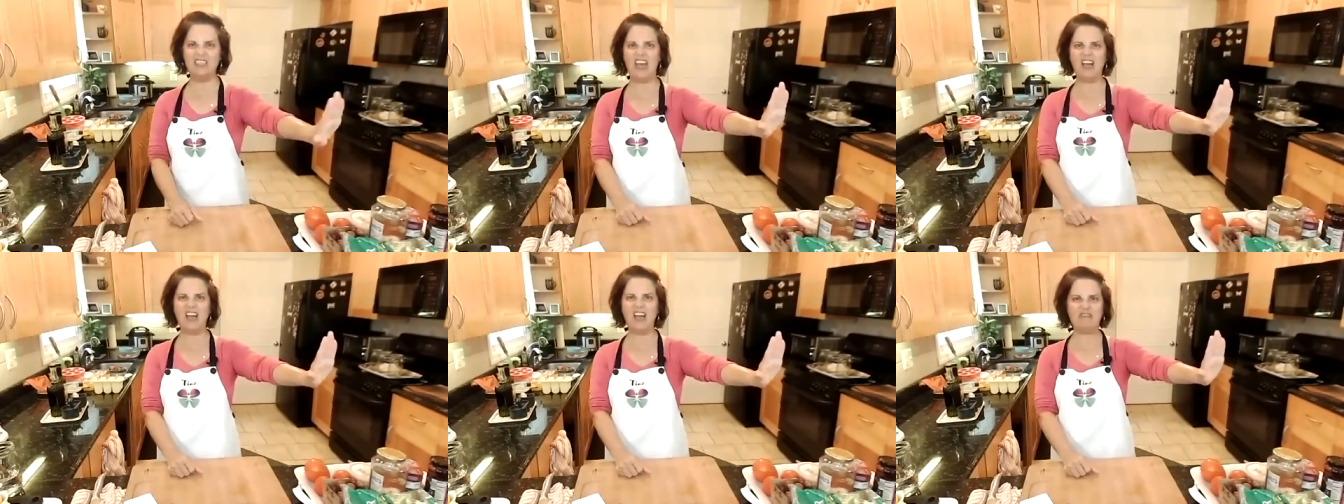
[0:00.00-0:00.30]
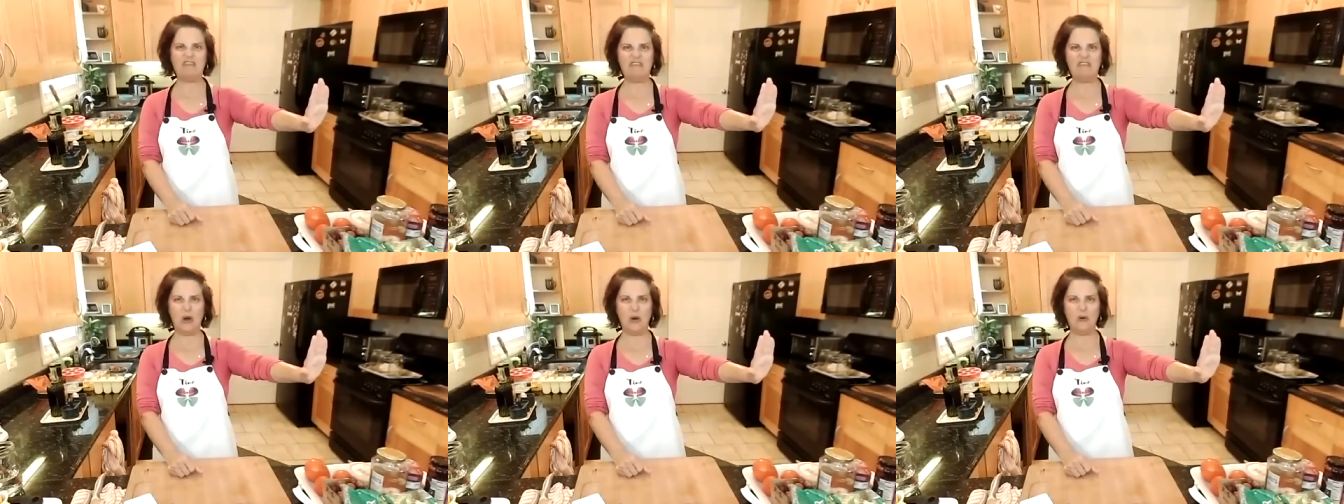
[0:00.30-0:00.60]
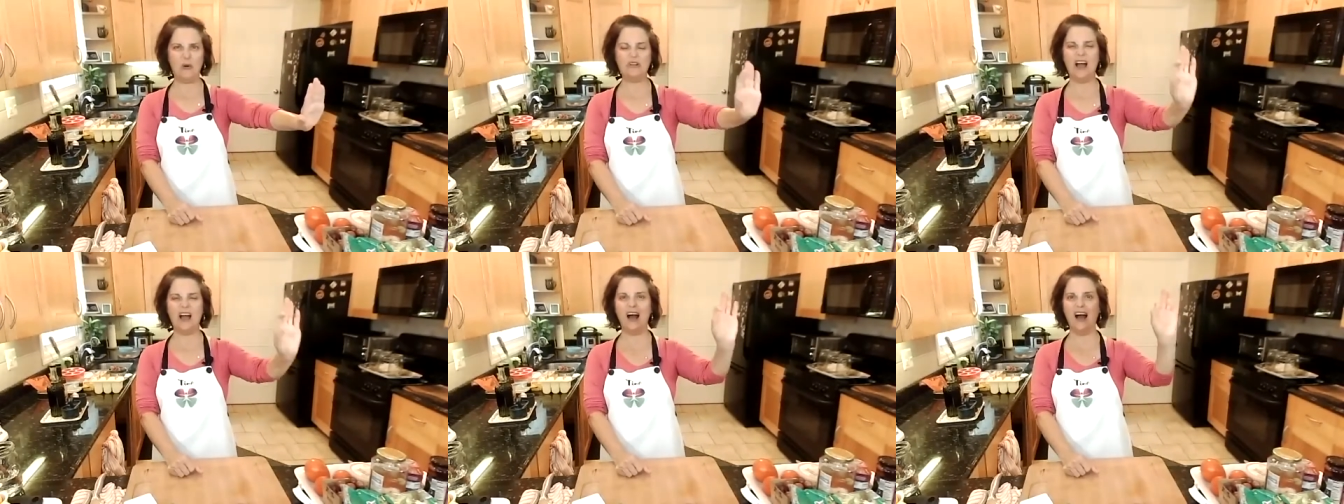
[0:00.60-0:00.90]
that
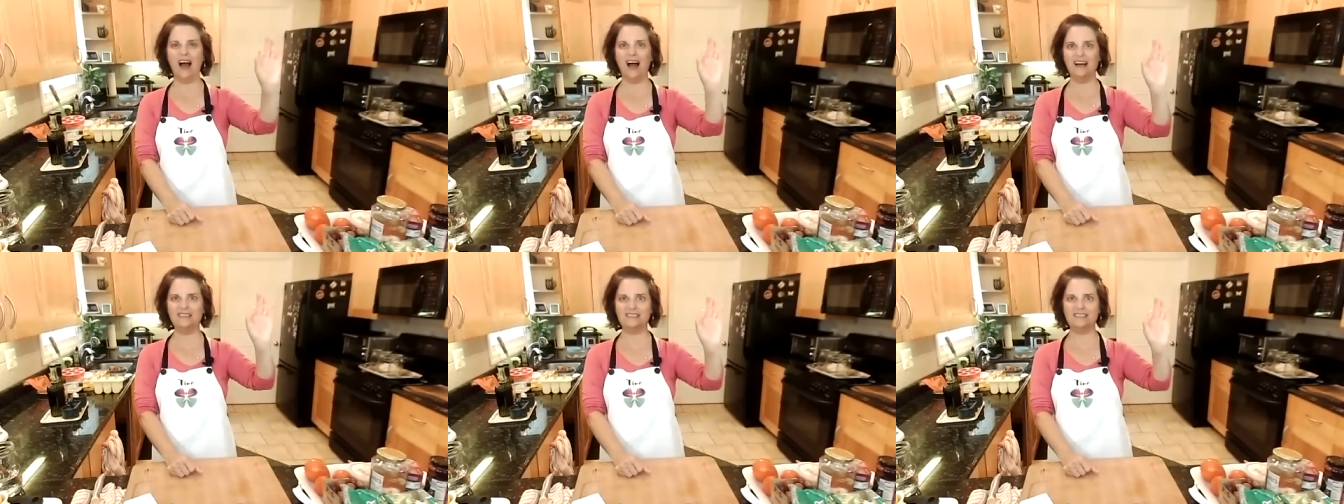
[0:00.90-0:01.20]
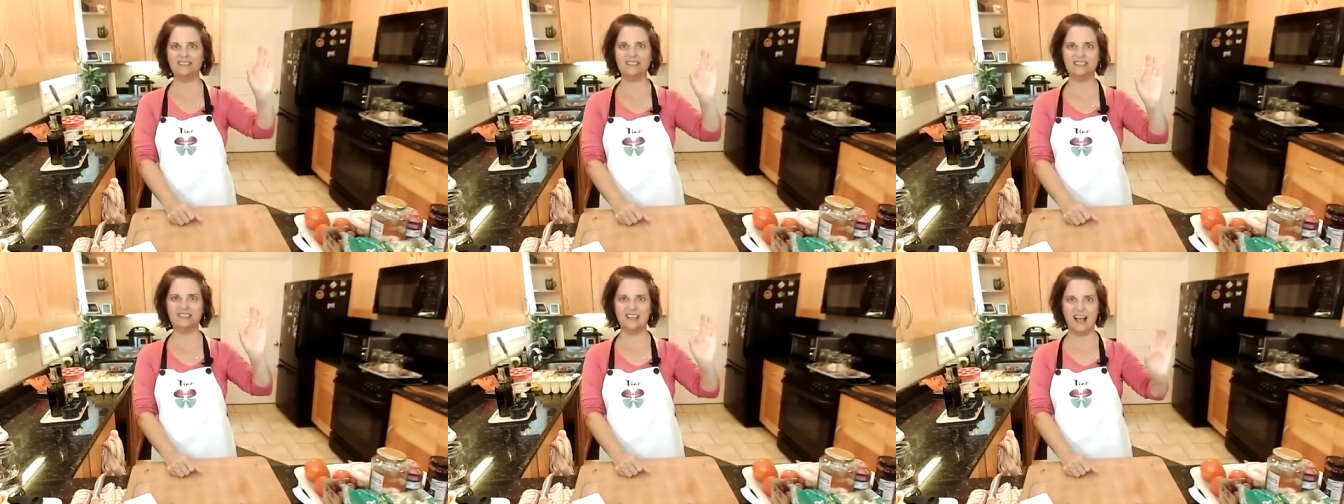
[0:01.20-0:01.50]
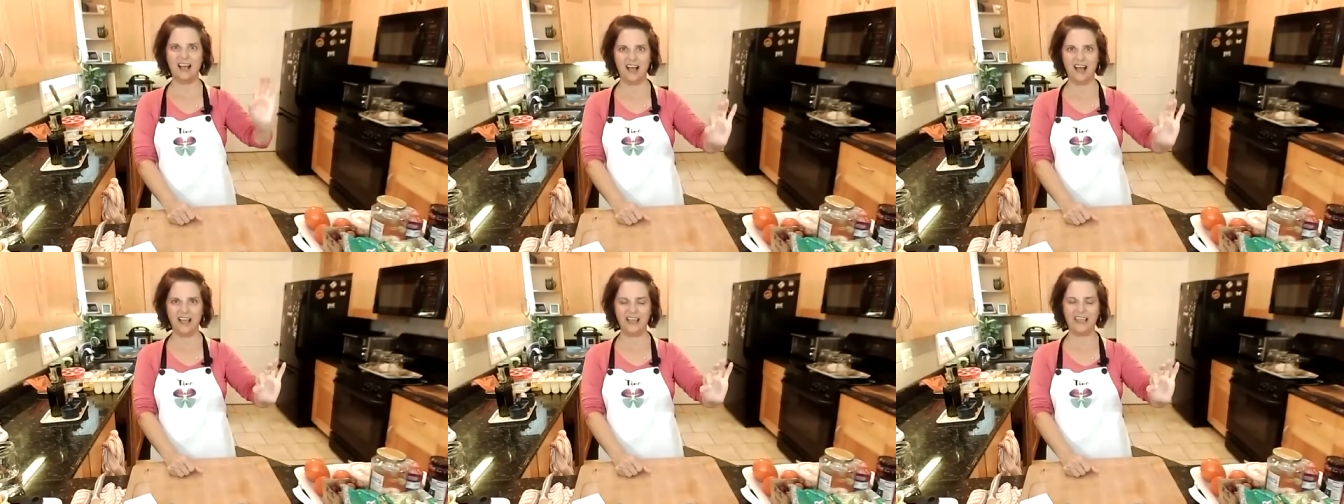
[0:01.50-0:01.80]
phone
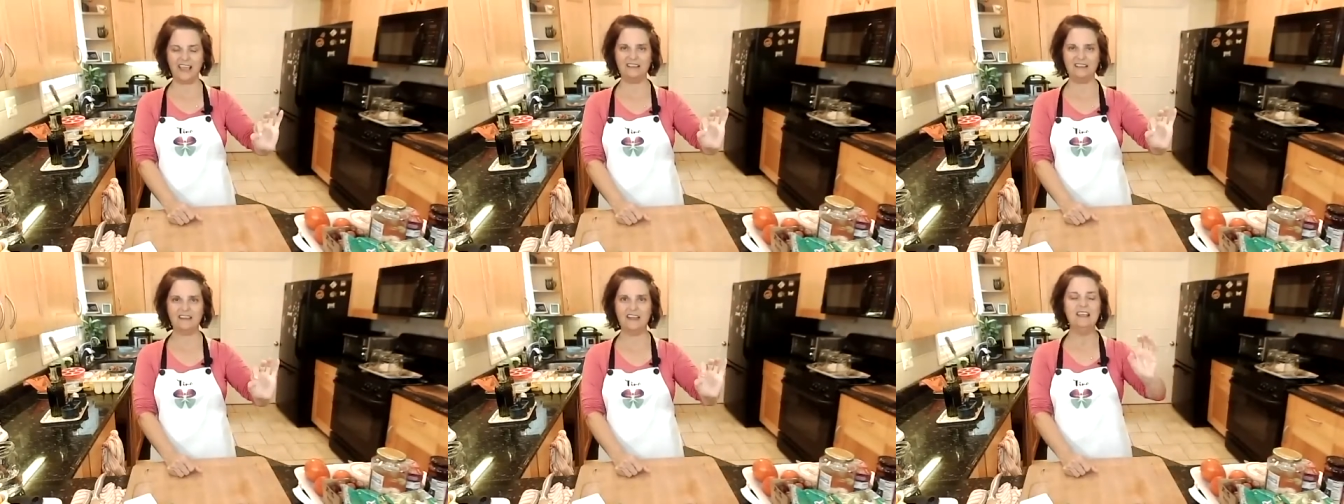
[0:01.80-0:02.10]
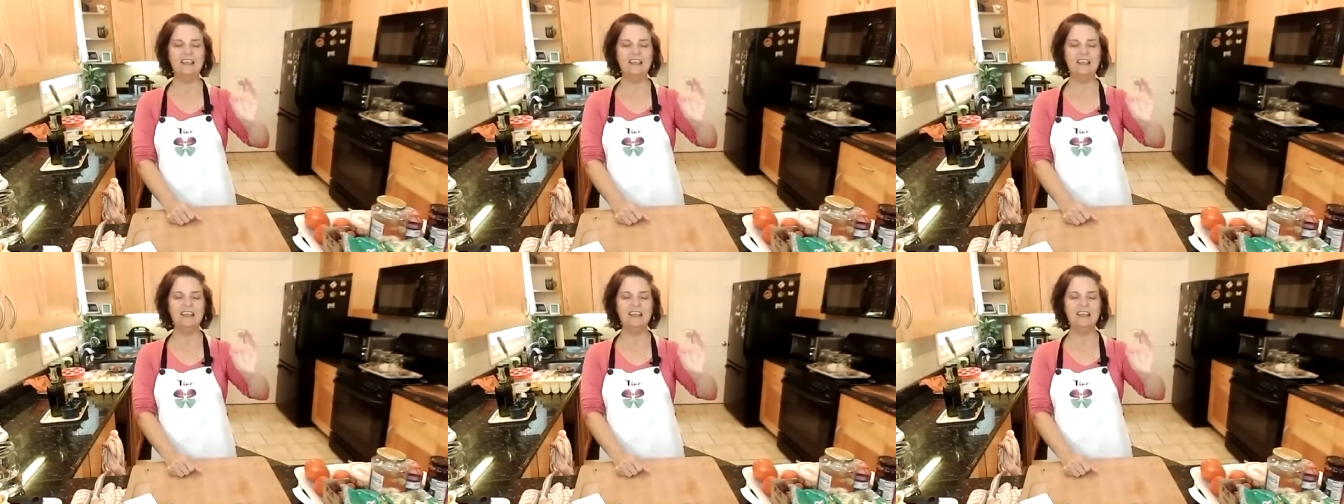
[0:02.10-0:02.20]
aside.